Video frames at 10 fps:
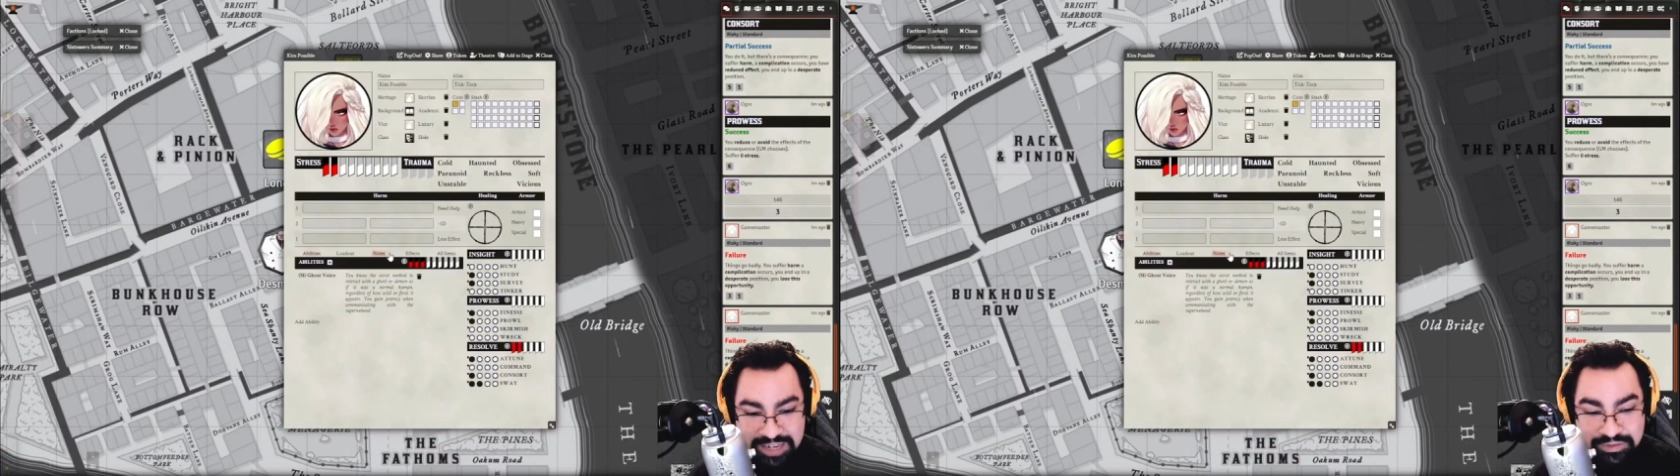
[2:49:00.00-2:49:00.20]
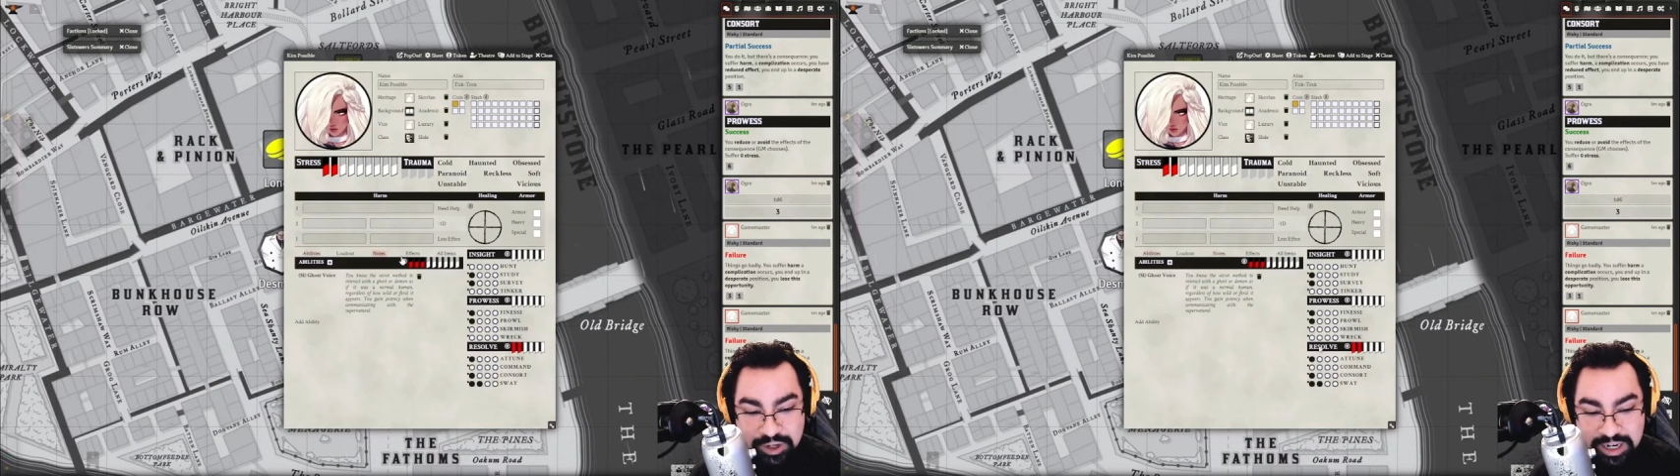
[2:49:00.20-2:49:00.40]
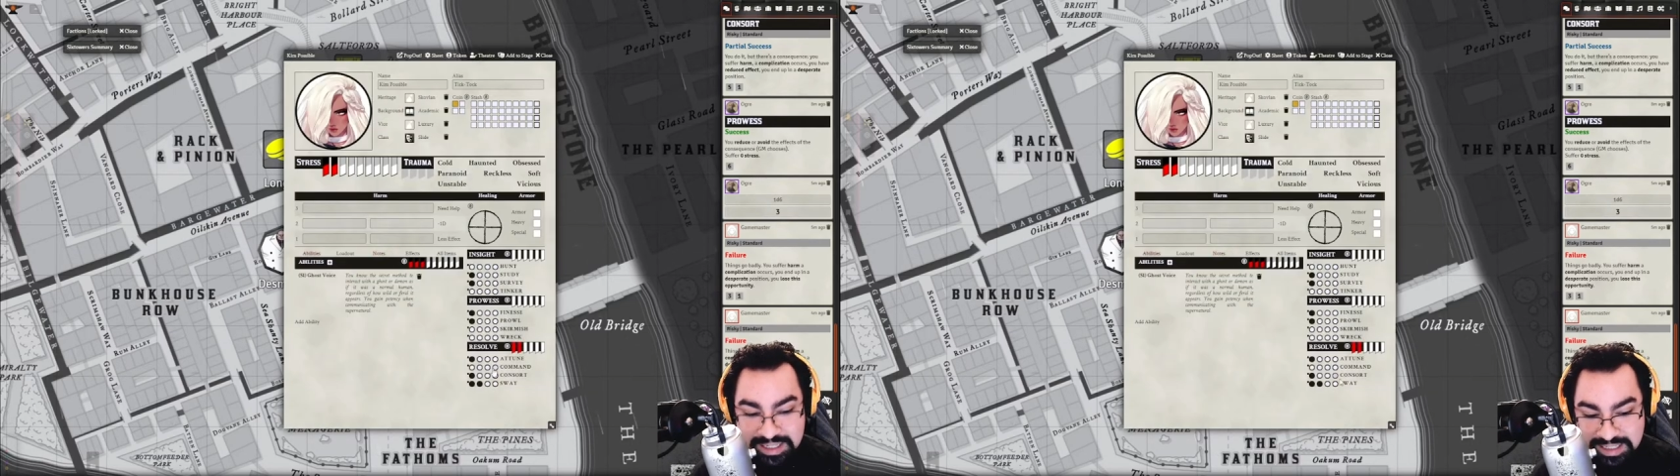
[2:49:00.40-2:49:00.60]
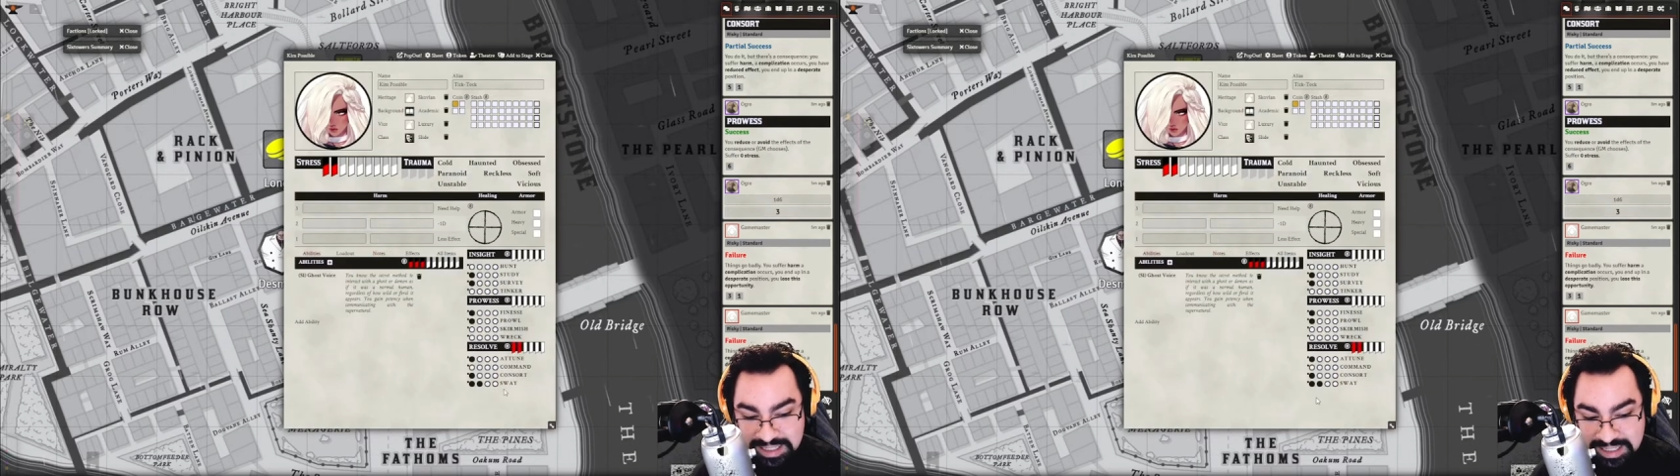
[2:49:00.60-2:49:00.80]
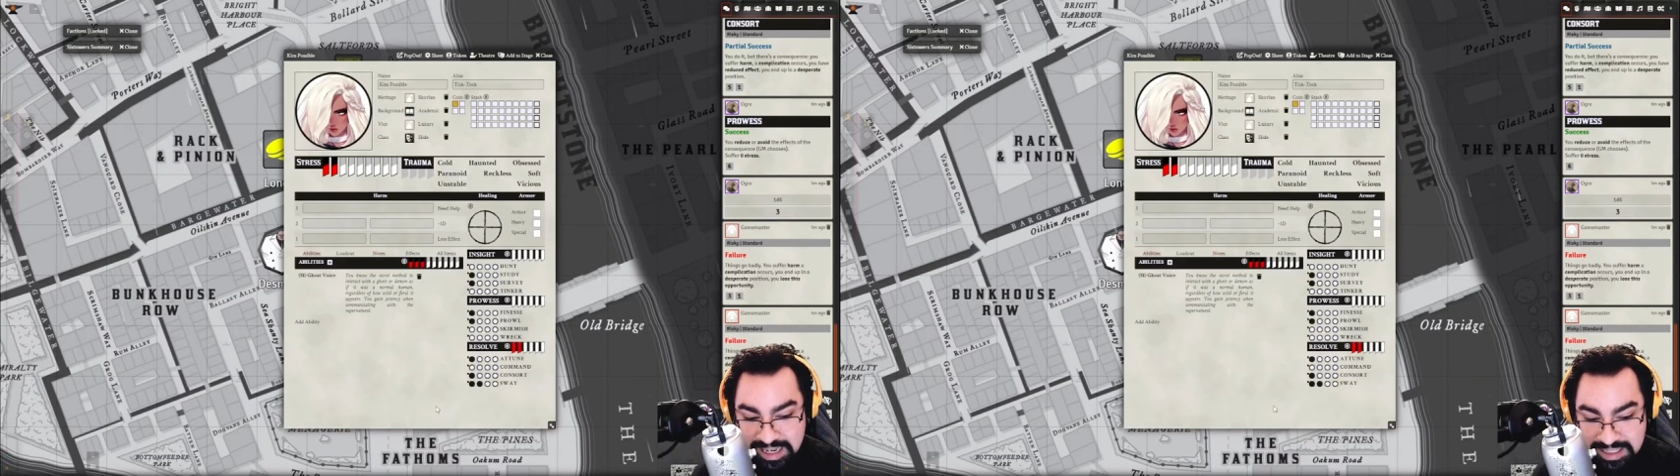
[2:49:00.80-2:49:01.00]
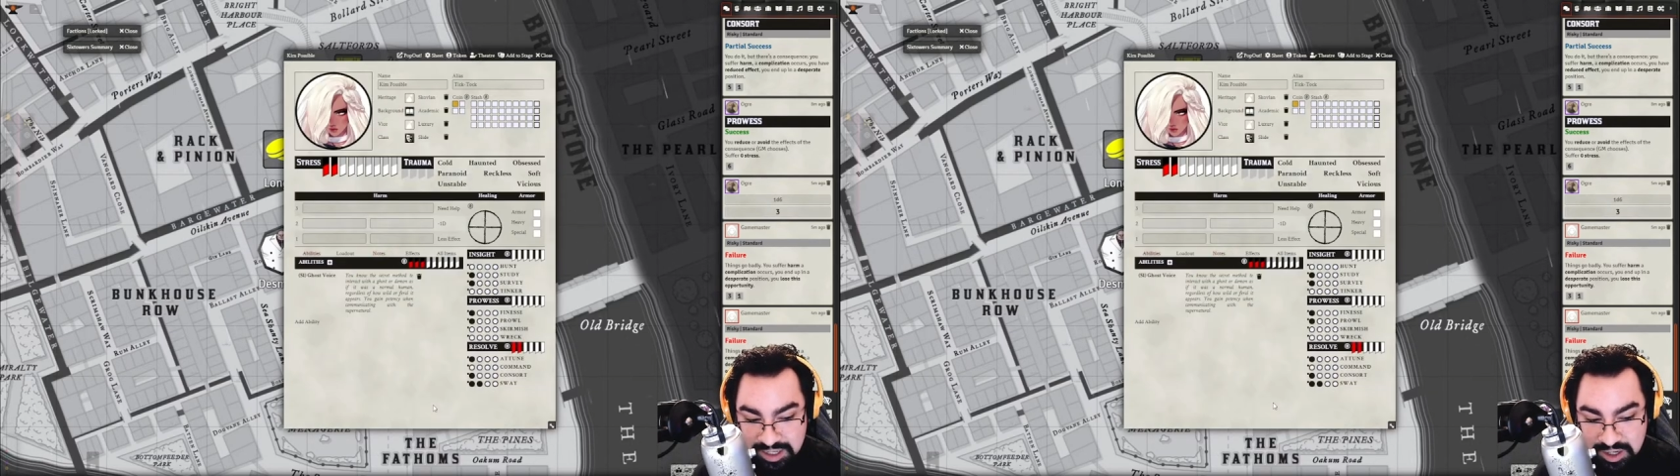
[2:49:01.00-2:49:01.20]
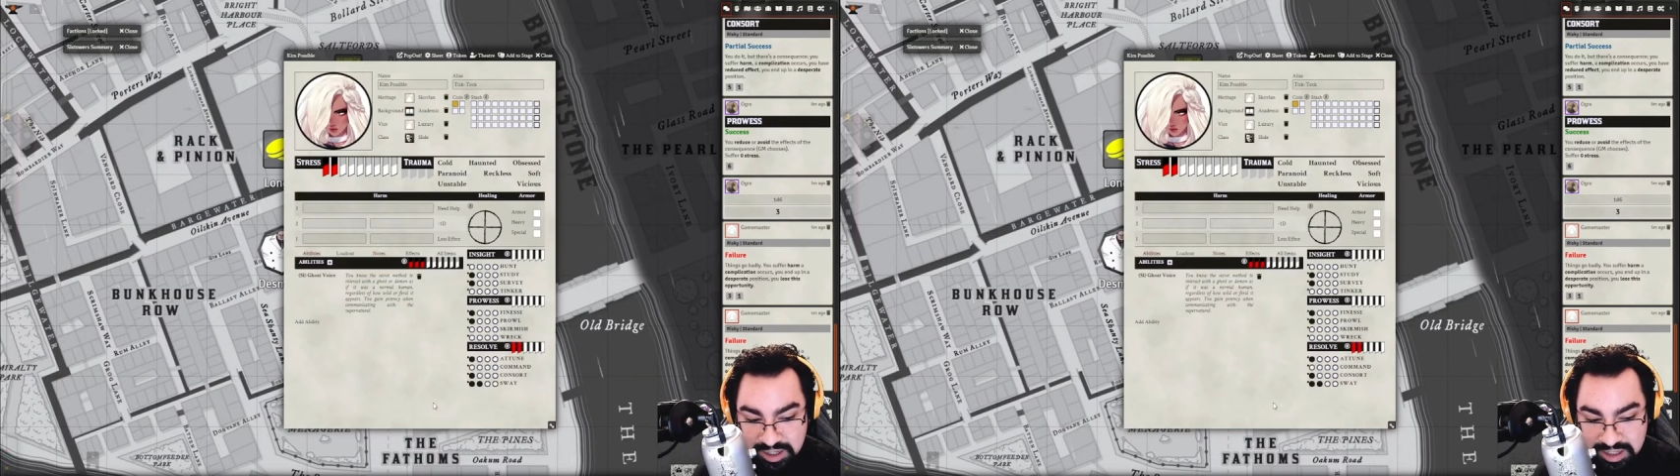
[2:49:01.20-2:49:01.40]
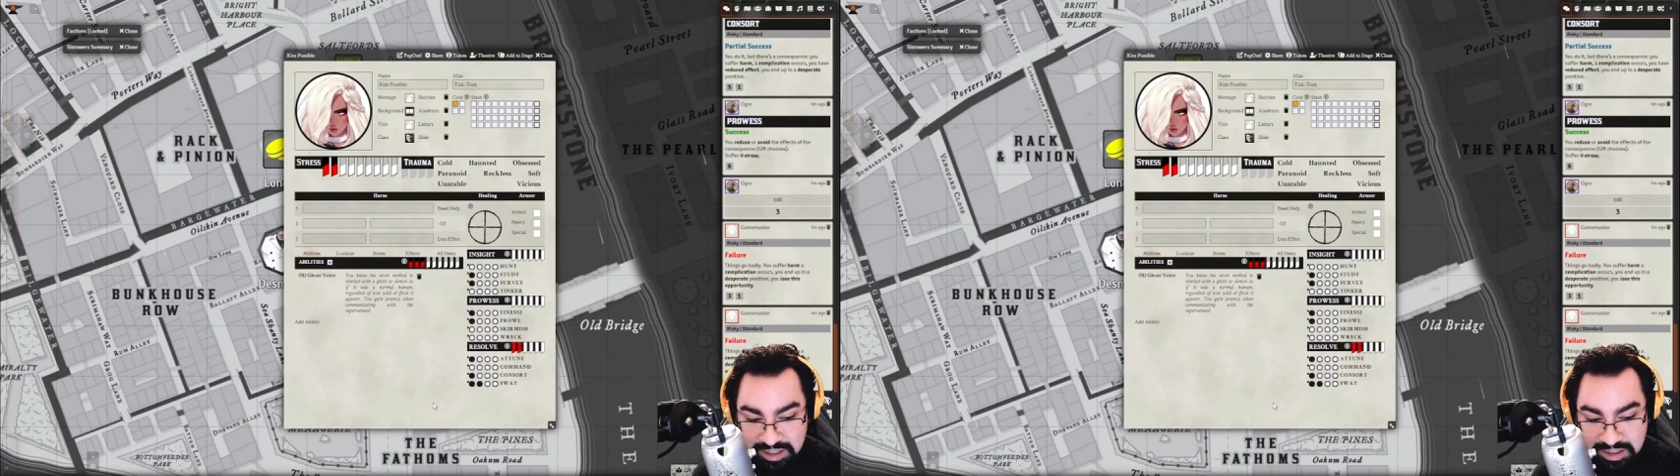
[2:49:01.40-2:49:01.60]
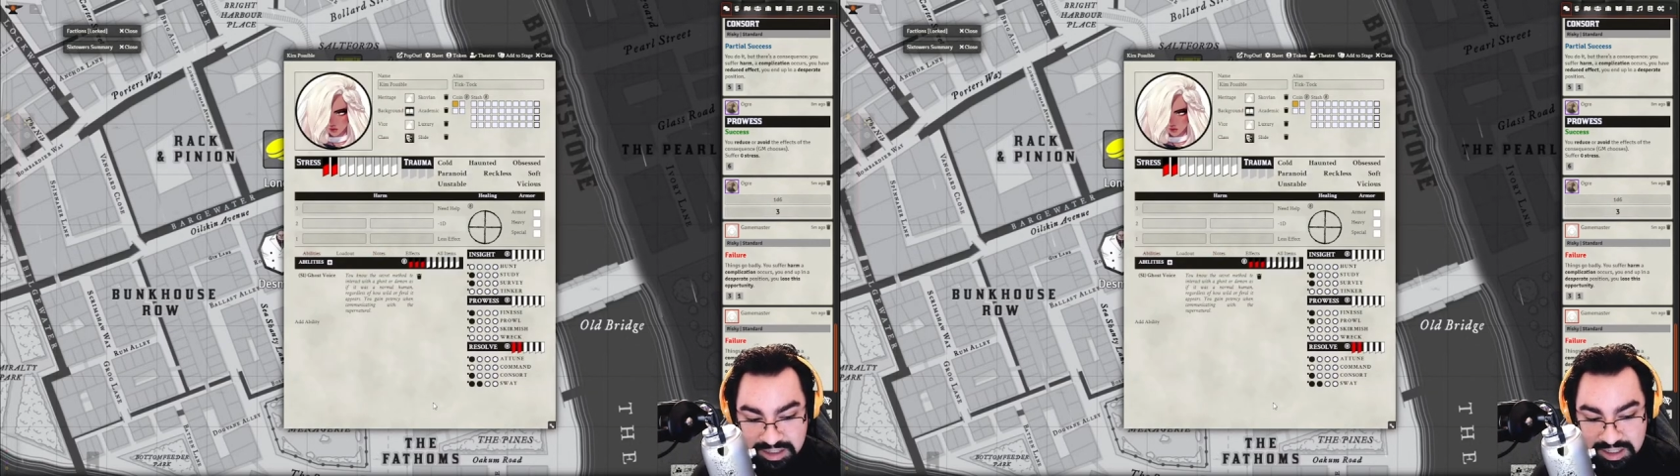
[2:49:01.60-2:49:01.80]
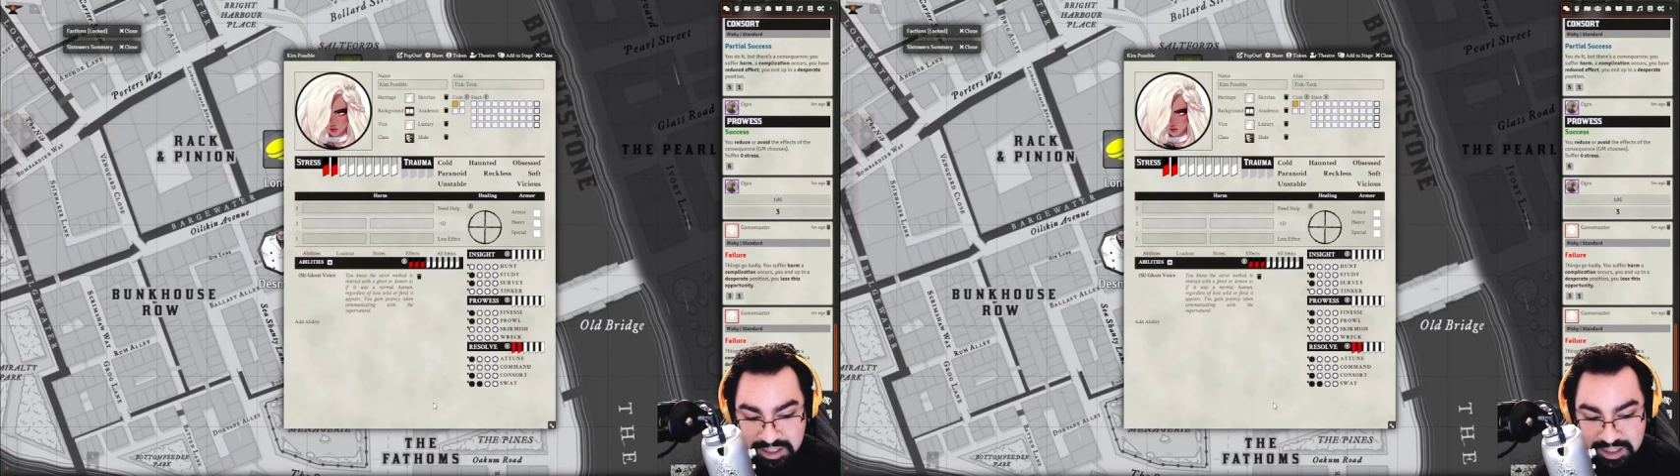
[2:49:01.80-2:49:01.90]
if your guys' stats on